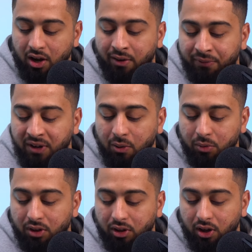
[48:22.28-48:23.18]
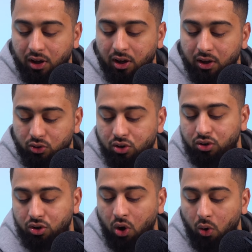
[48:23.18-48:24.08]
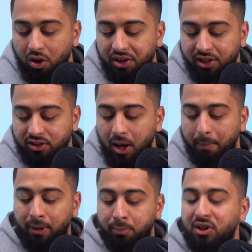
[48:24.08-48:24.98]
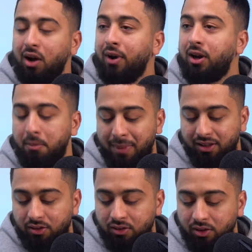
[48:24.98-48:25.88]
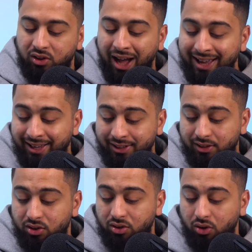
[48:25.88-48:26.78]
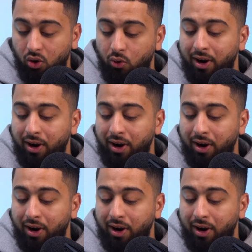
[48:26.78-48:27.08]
Another thing that we uh t- to go on is people that recommend diets or yeah.